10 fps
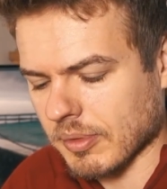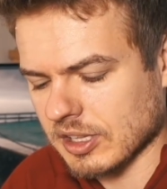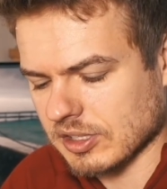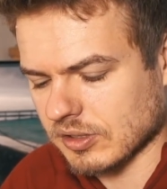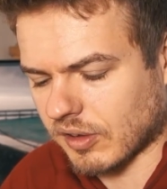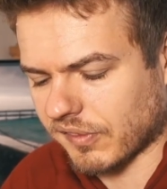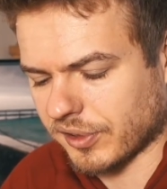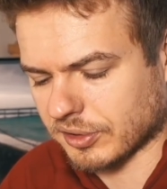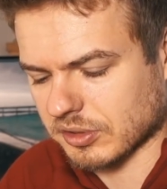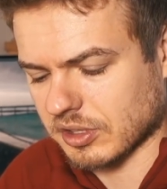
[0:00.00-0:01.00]
it's not
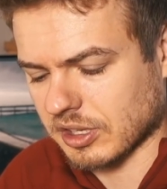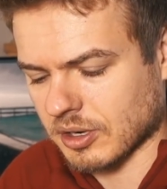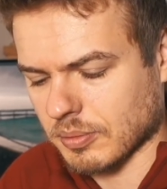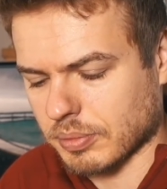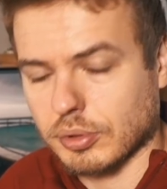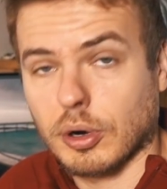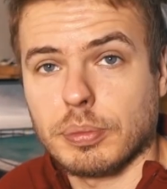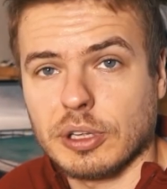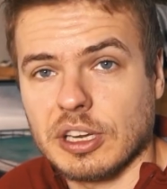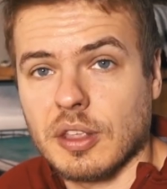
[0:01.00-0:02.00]
filtering
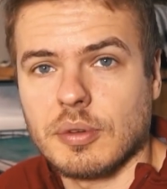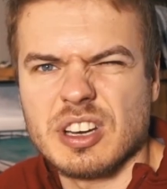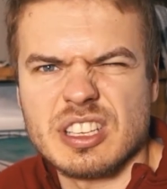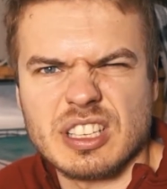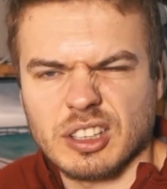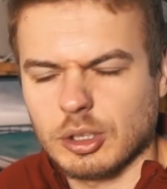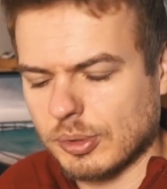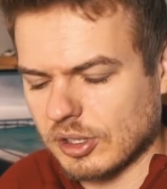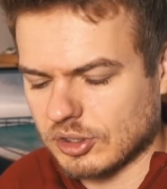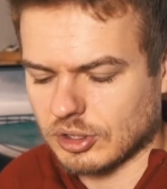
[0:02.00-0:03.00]
properly and there is a little
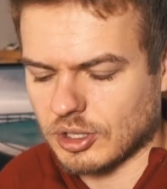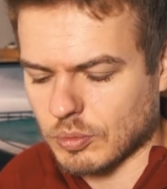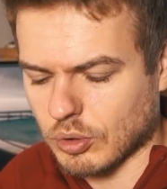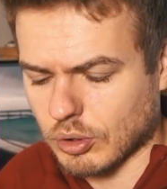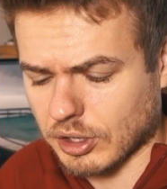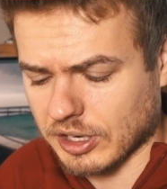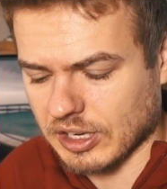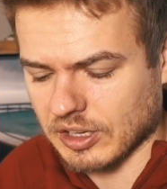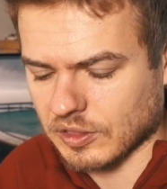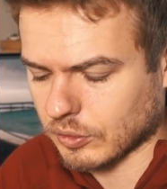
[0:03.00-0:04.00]
bit of dirty water
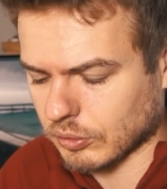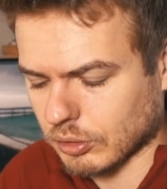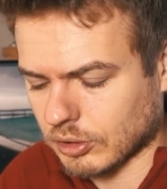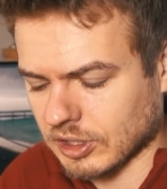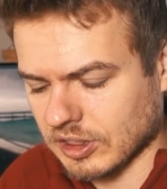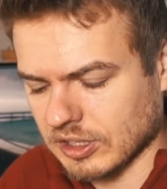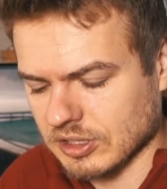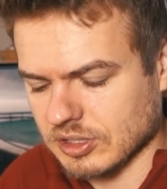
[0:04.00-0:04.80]
getting through or anything.